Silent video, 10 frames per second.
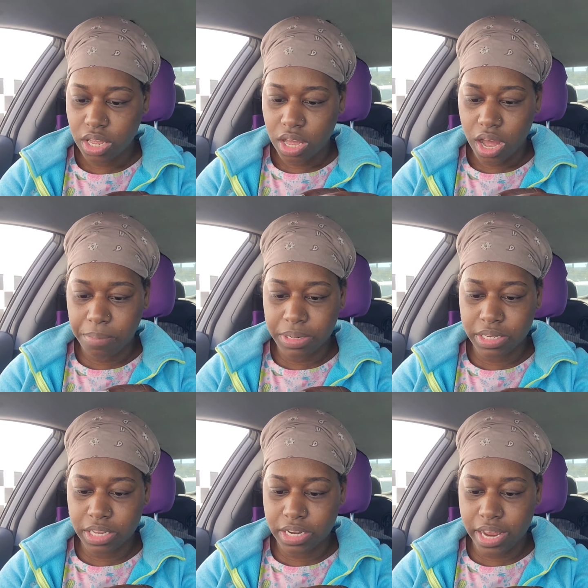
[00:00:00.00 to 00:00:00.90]
I'm
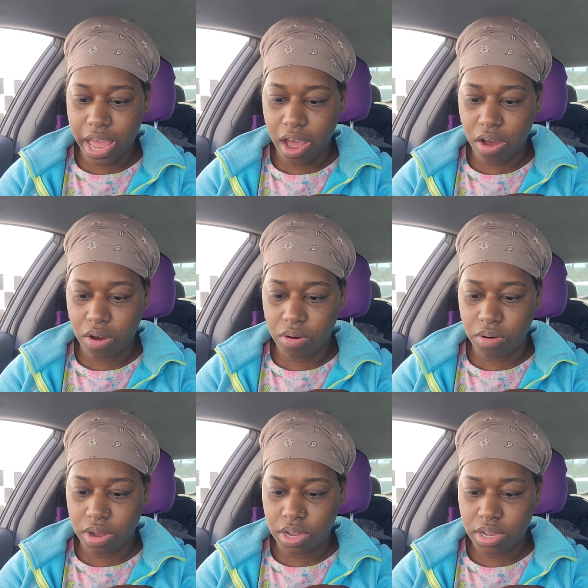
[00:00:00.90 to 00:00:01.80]
looking
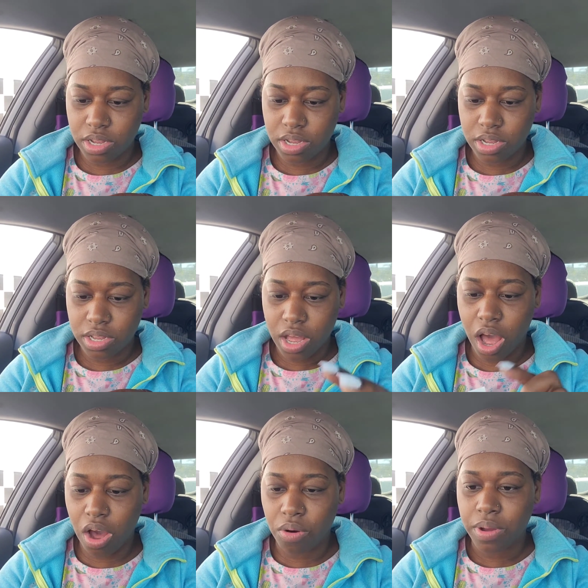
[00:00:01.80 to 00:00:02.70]
now,
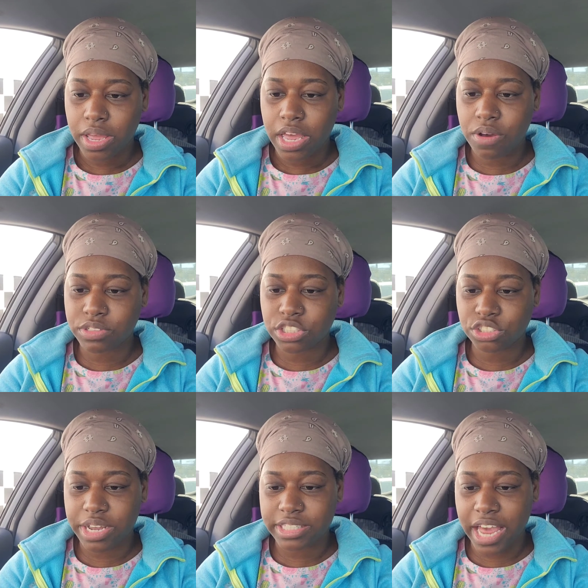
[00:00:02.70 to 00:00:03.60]
oh, it was the
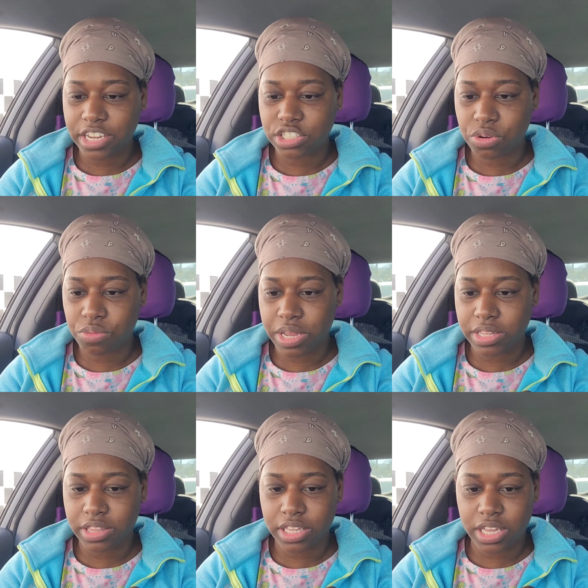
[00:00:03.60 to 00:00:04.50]
transaction
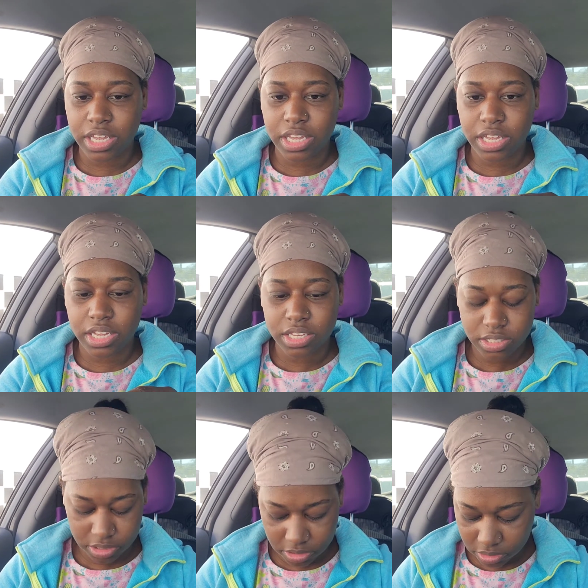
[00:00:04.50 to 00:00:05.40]
with the,
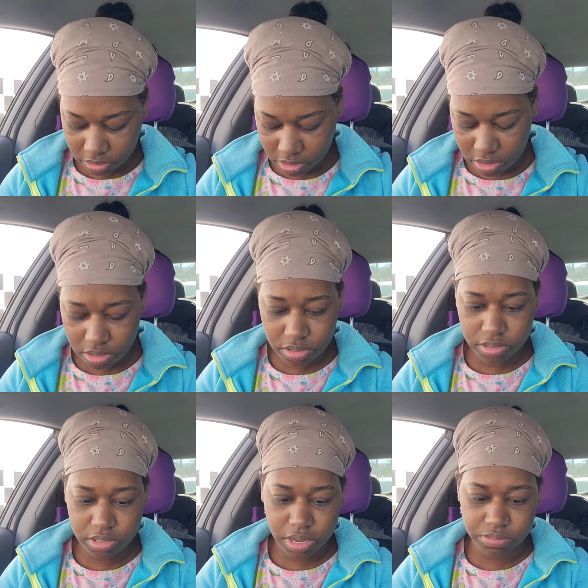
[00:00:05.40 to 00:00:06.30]
ooh,
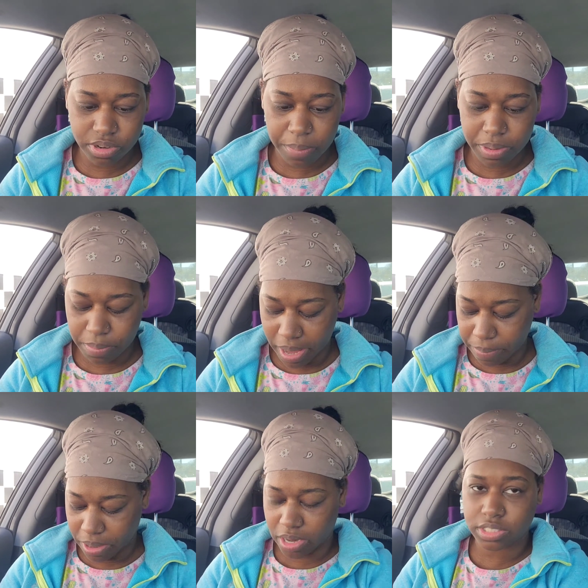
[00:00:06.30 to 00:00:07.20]
I'm dropping the
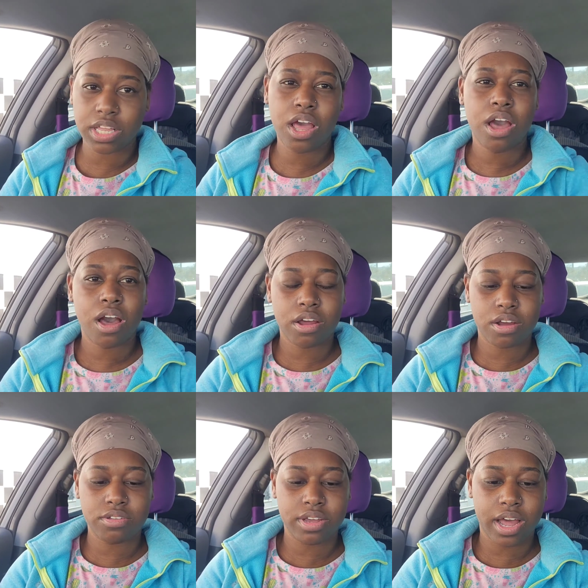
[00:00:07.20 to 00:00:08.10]
papers. Hold
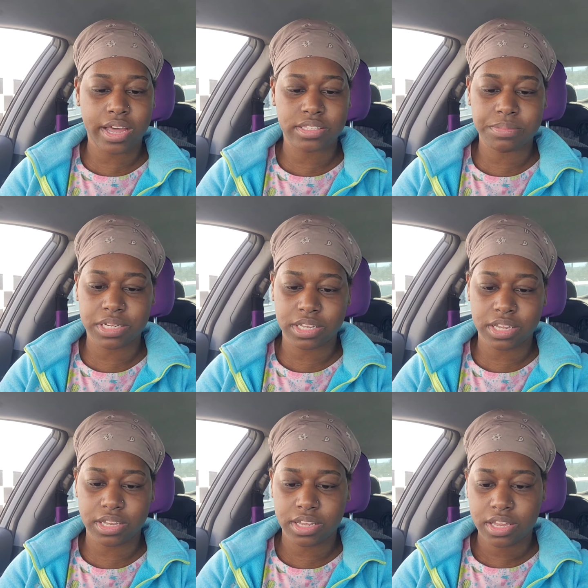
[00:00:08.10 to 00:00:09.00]
on, you guys, I'm
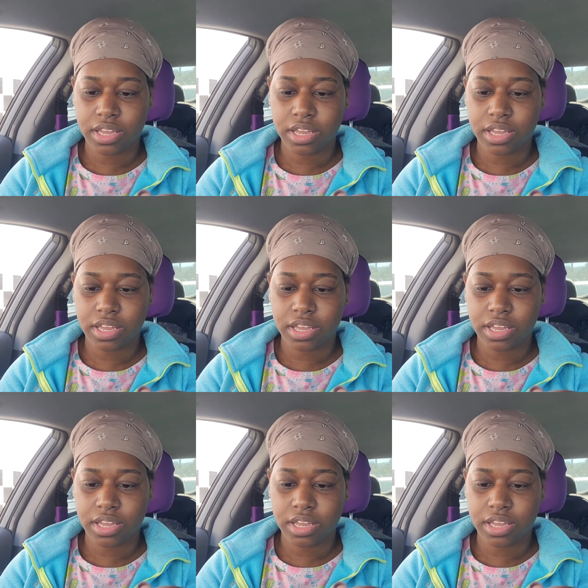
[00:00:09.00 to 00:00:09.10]
looking.